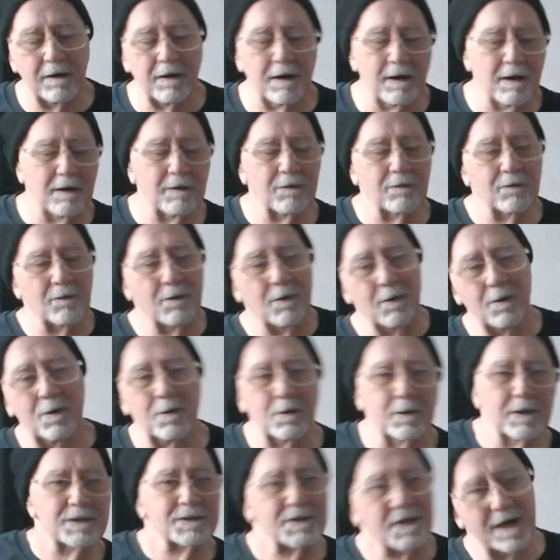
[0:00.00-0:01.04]
a roll
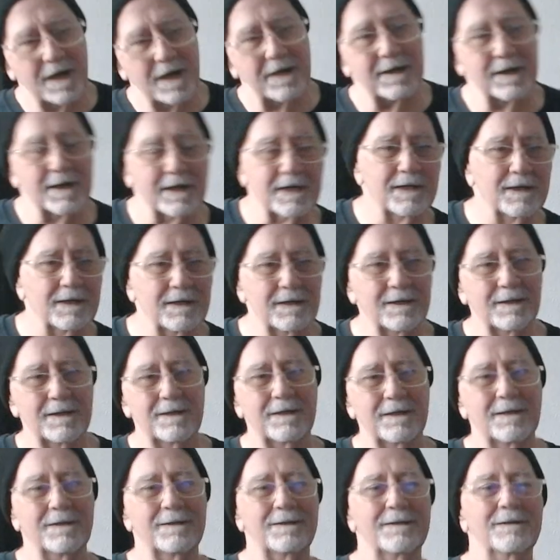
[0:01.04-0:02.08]
that's kind of
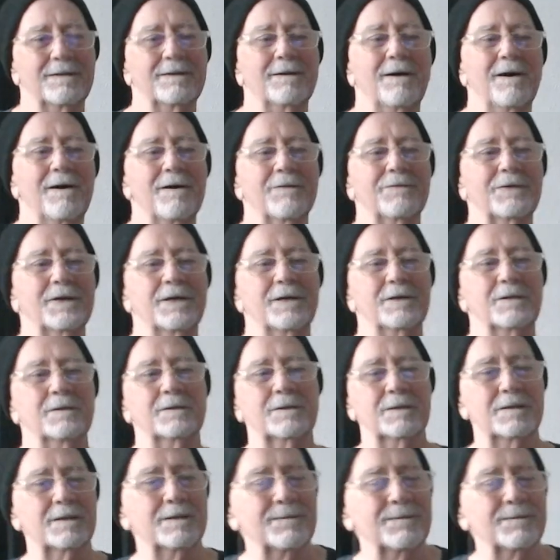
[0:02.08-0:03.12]
off
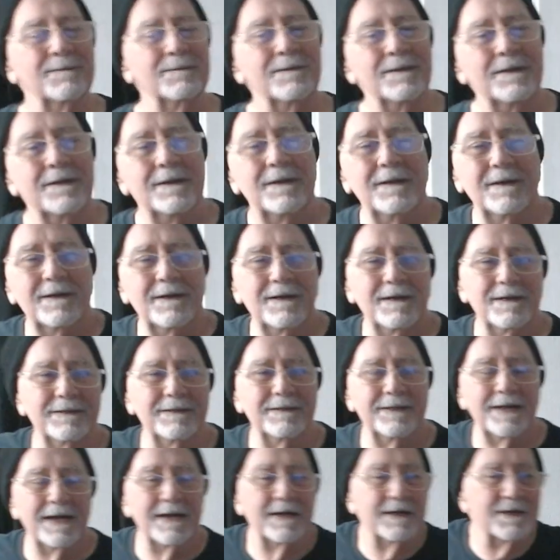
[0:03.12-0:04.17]
kilter.
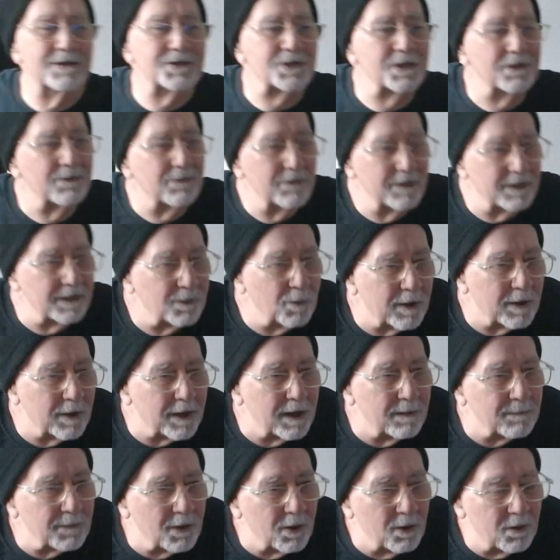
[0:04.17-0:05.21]
That isn't really what
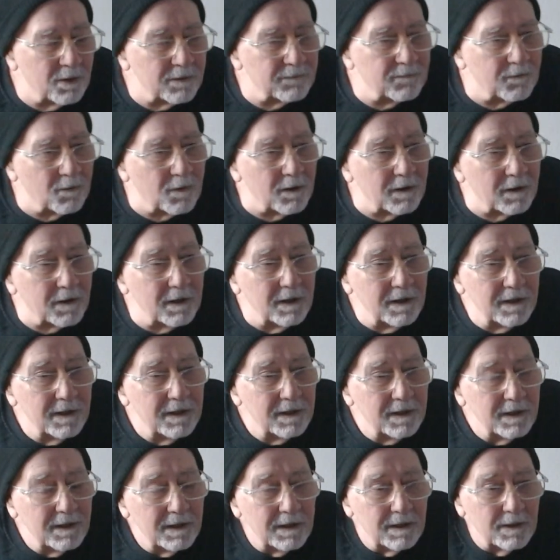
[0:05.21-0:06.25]
I'm going for
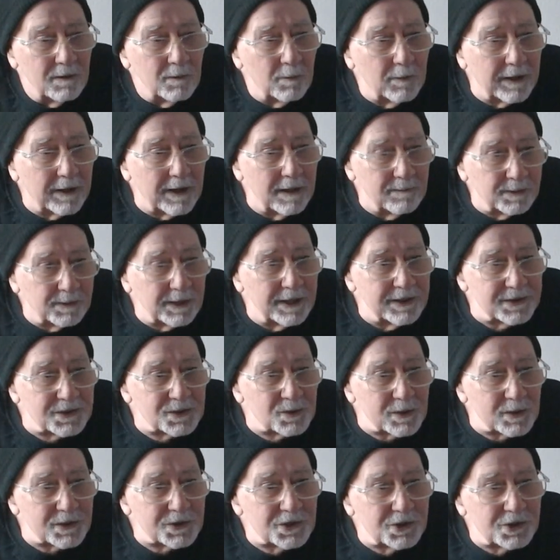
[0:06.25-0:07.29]
when I play Swiss